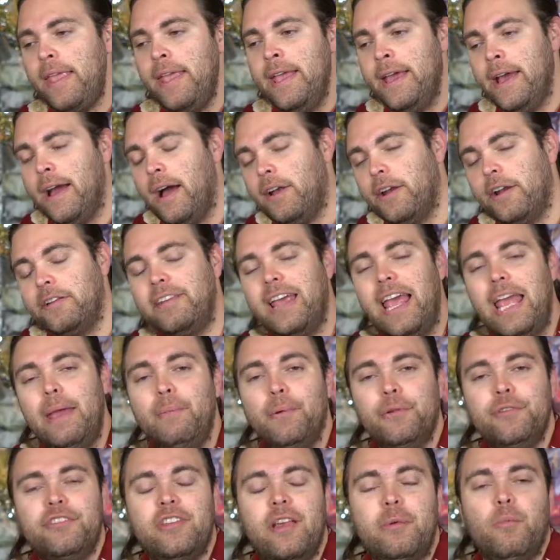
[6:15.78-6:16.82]
on a
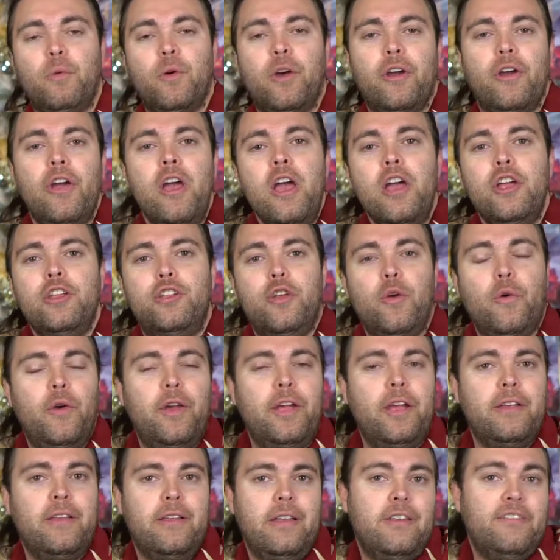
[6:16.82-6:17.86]
table somewhere
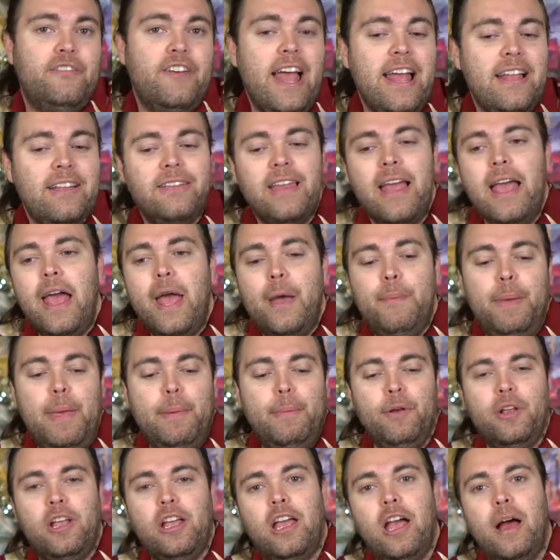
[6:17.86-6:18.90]
during an event and
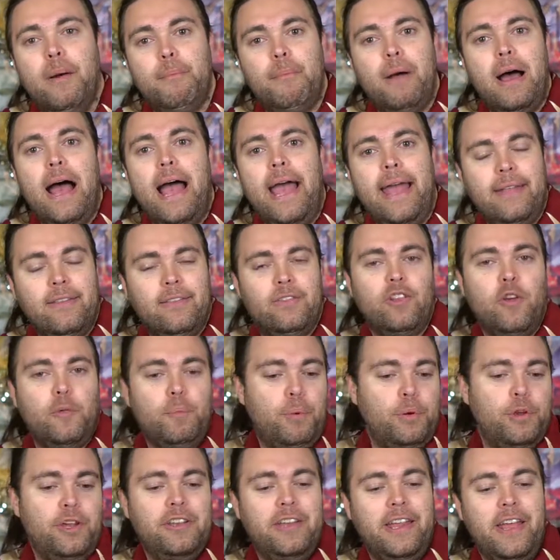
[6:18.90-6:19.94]
people can come by and start
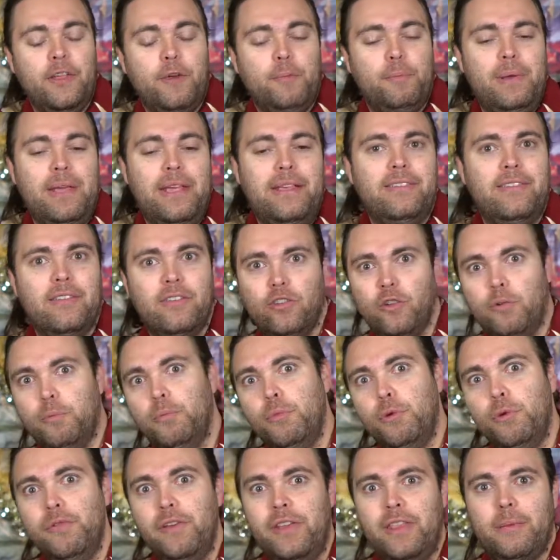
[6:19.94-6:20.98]
putting together pieces or
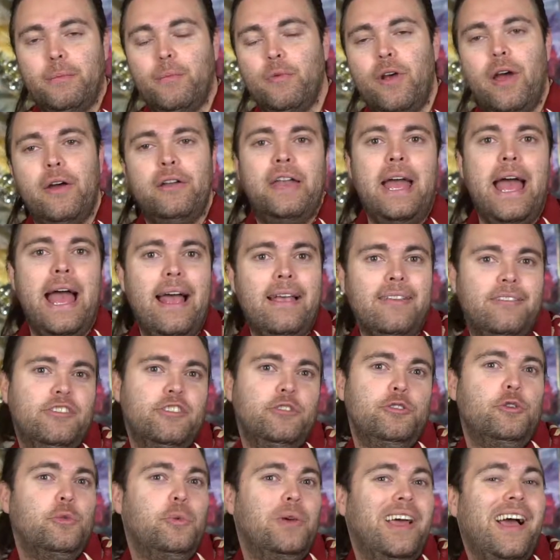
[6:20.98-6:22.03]
moving them around as
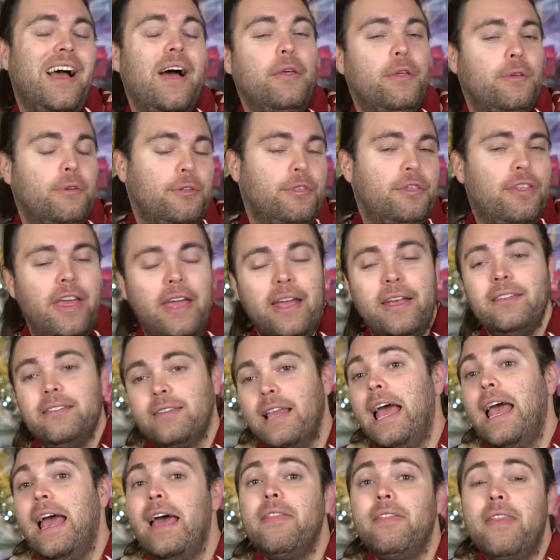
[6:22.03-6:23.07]
they're doing other things.
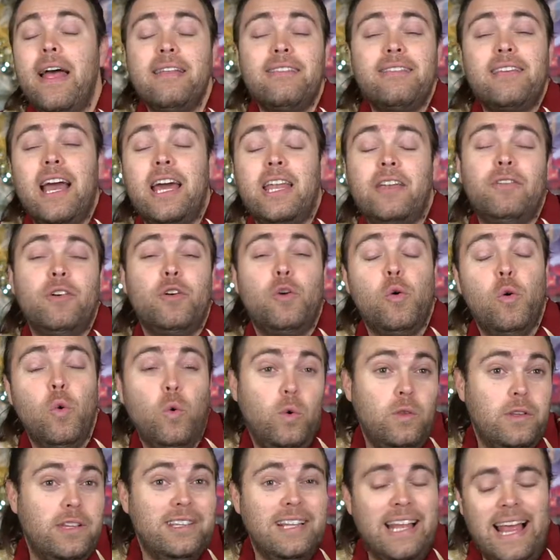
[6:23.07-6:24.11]
That's kind of a
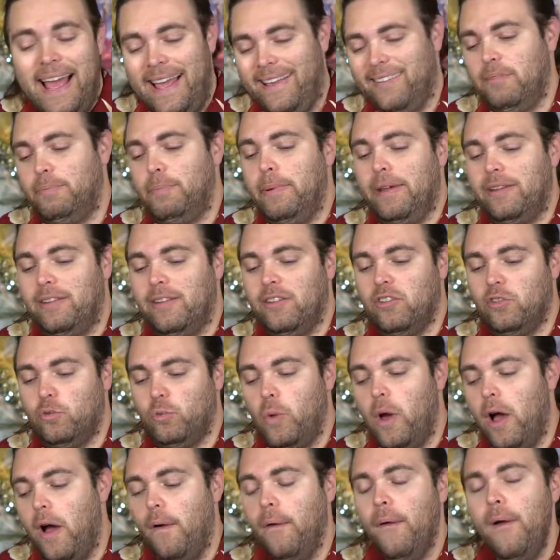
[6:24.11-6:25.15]
cool little aspect as
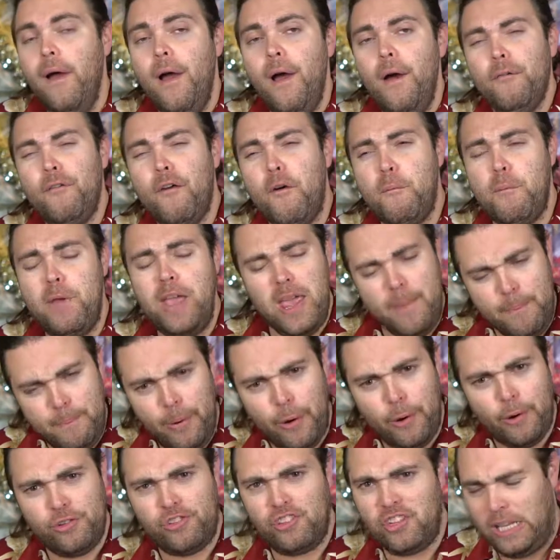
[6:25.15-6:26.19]
well. For me
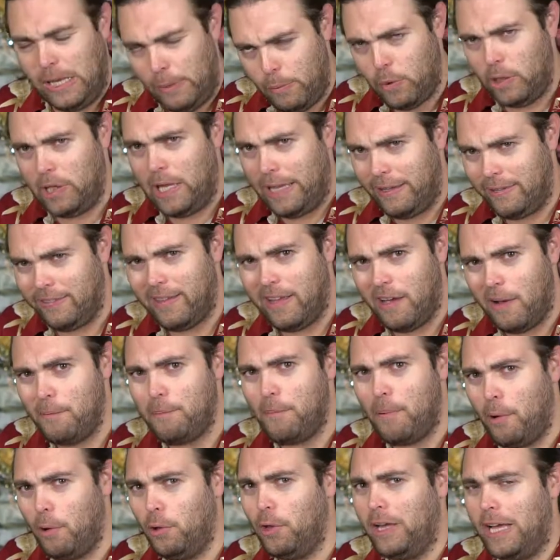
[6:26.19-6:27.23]
personally, will I start
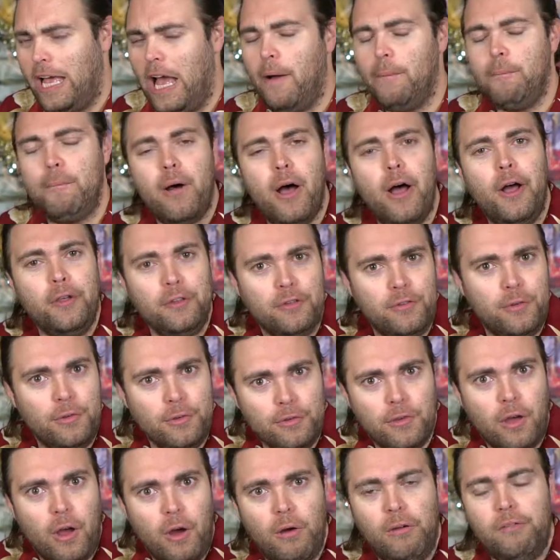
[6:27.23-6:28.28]
pulling out
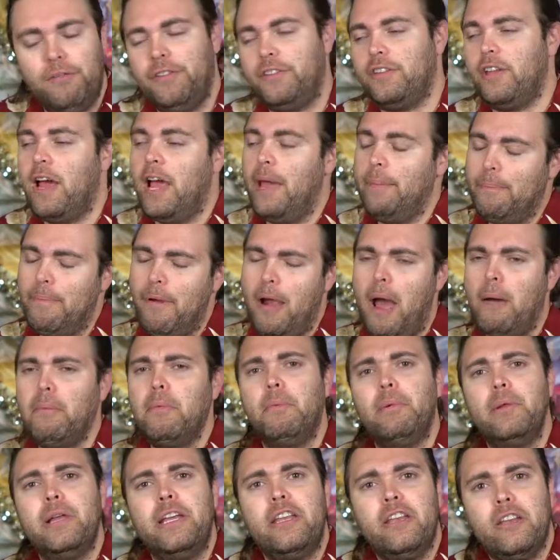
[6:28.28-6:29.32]
puzzles all the time?
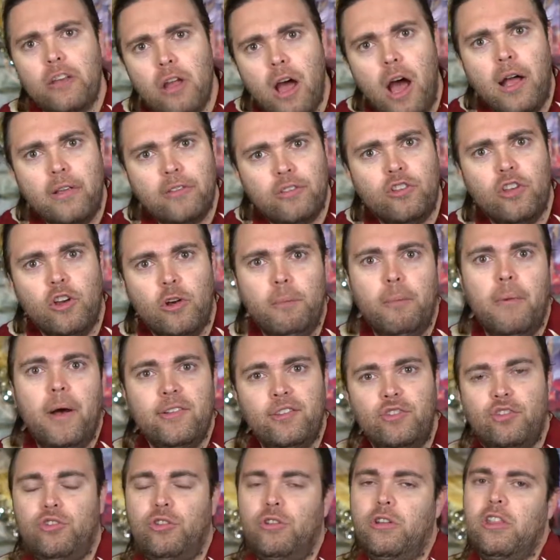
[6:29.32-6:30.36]
Probably not so
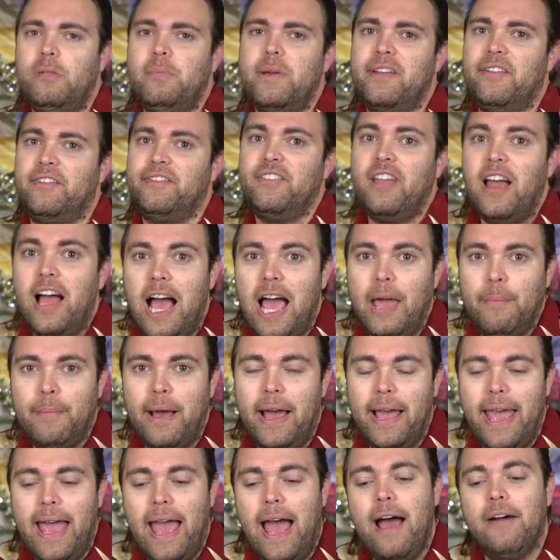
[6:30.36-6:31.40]
much due to the amount of time
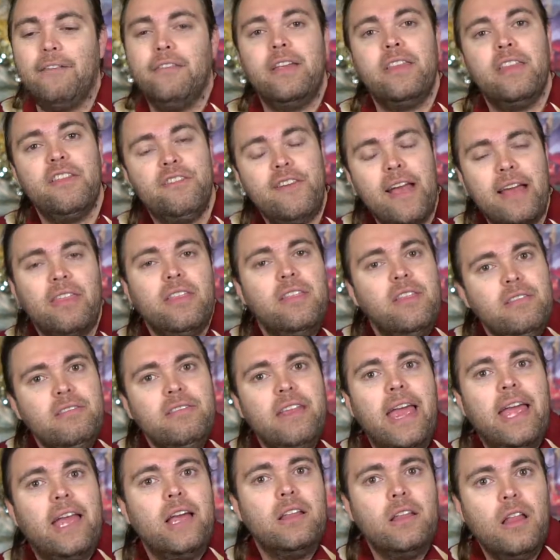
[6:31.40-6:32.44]
I have and the fact that these
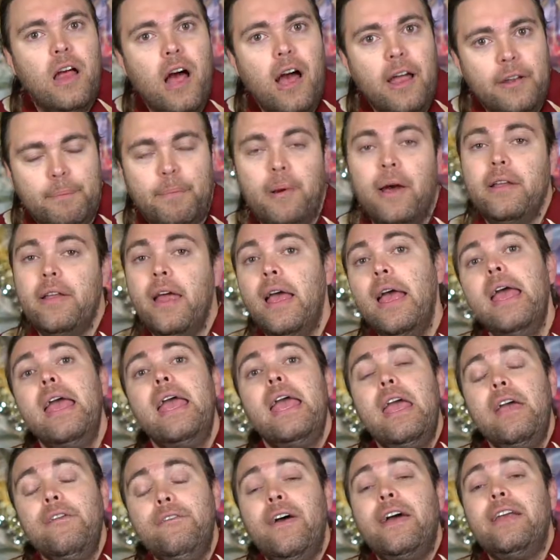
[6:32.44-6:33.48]
take a lot. But
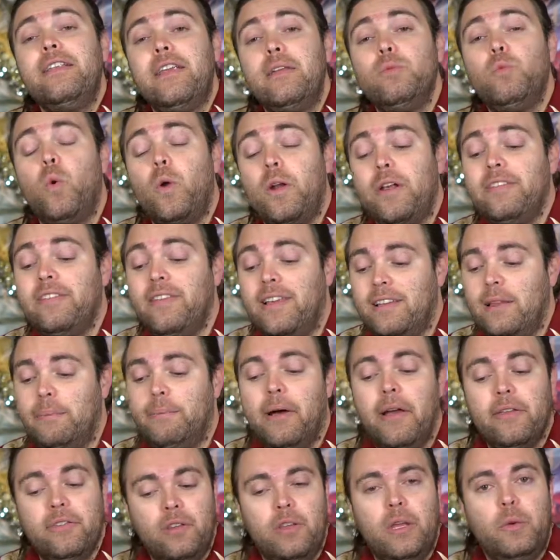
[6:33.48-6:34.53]
if I did want to select a
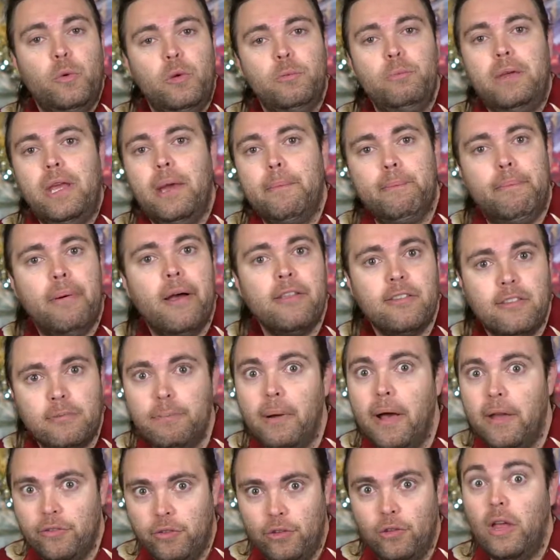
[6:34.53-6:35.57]
puzzle, it would be a buzzed
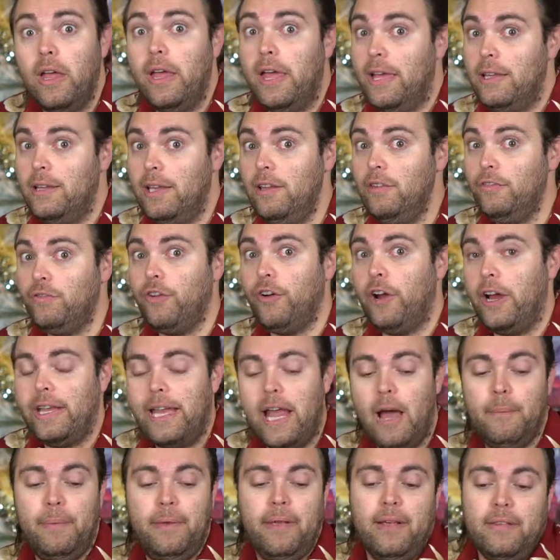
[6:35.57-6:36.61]
puzzle, at least for right
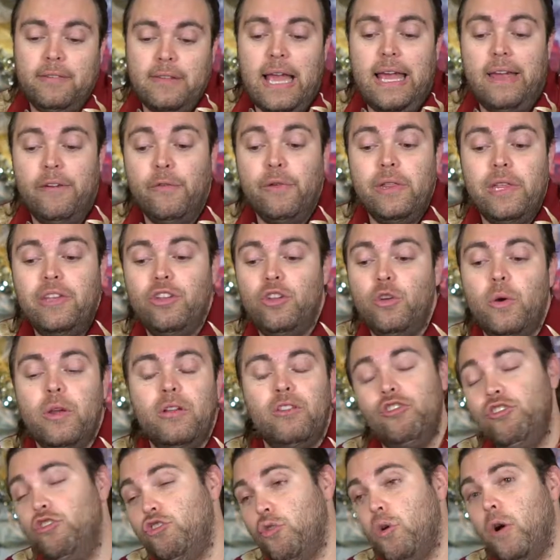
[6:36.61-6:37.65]
now, because I really do
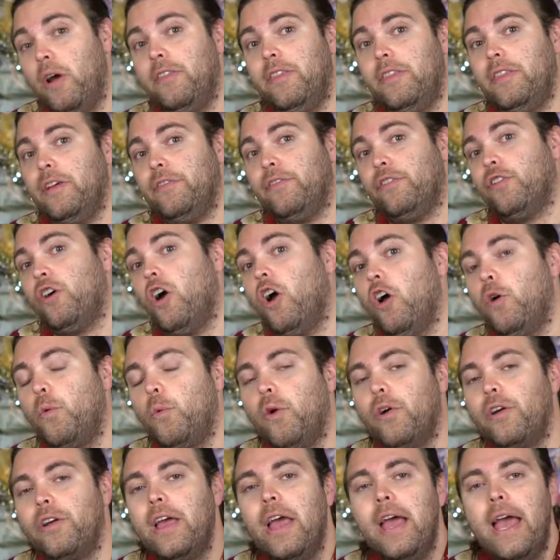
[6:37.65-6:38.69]
enjoy the different
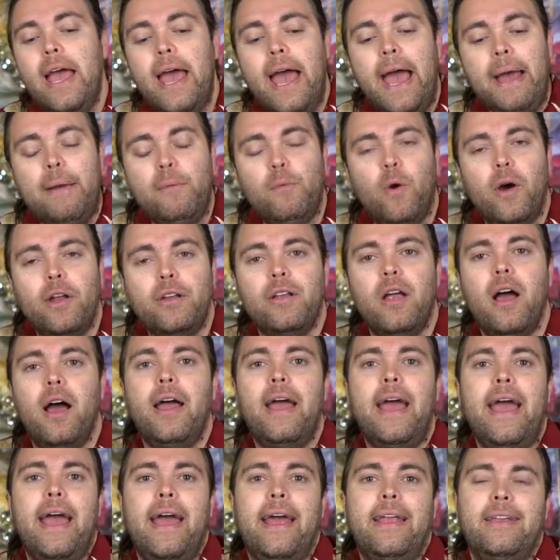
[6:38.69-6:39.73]
artwork and whatnot.
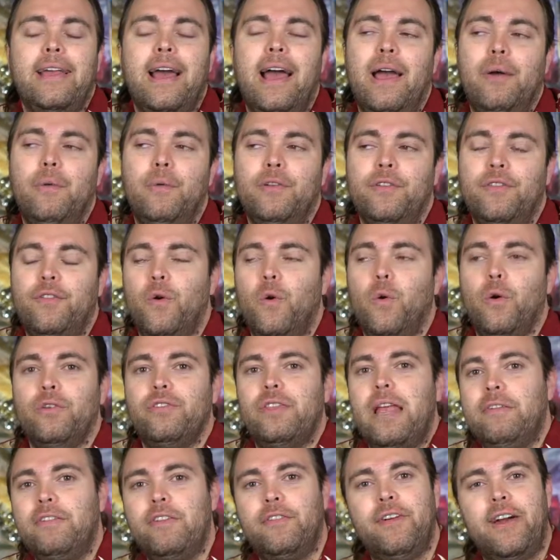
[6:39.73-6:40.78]
And I would of
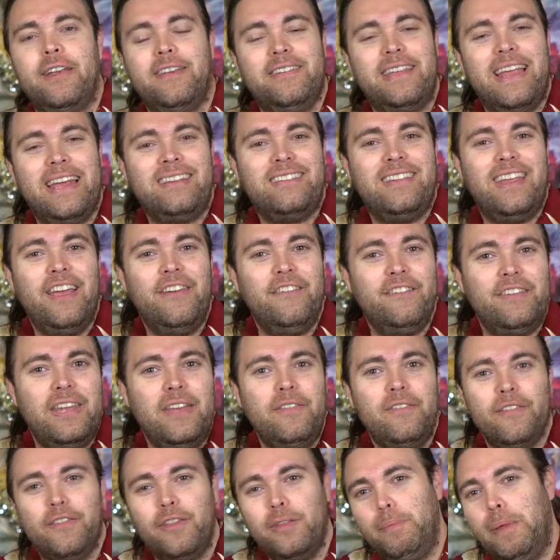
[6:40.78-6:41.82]
course have to find an activity
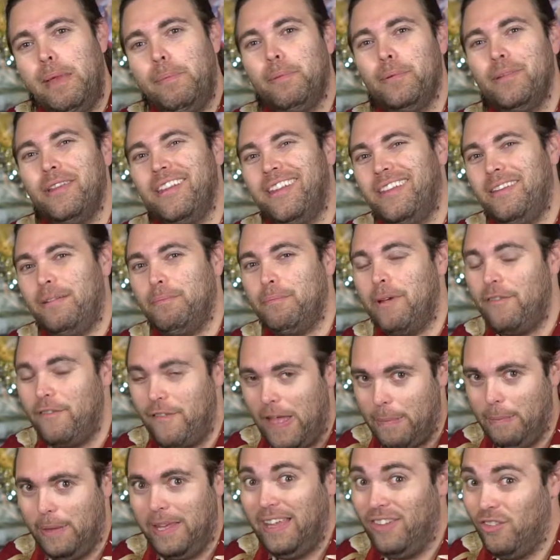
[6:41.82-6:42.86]
for the people that in my
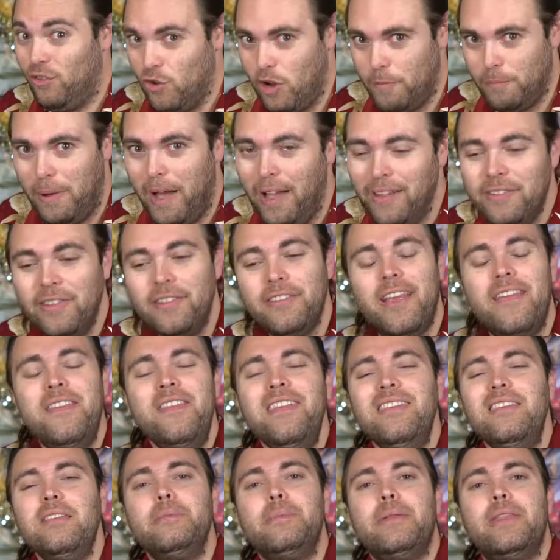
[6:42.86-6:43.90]
family enjoy puzzles. And
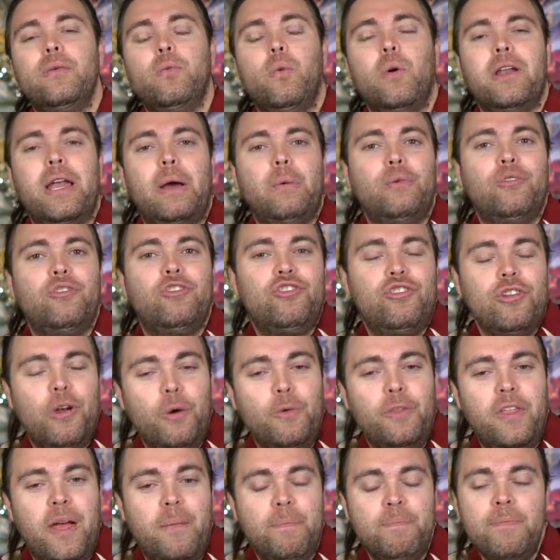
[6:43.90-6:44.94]
this would be the one I would
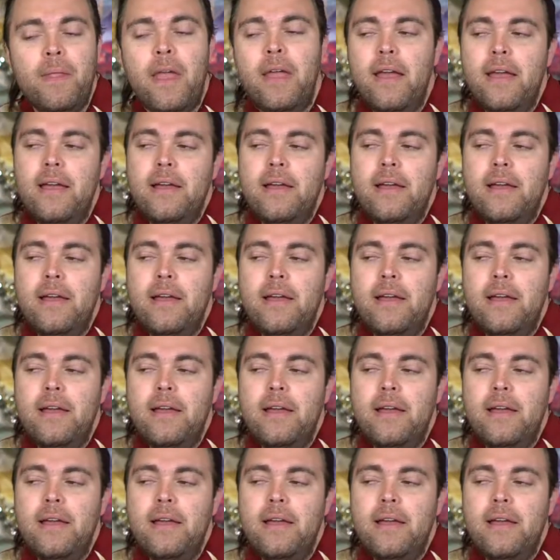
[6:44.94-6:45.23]
show them.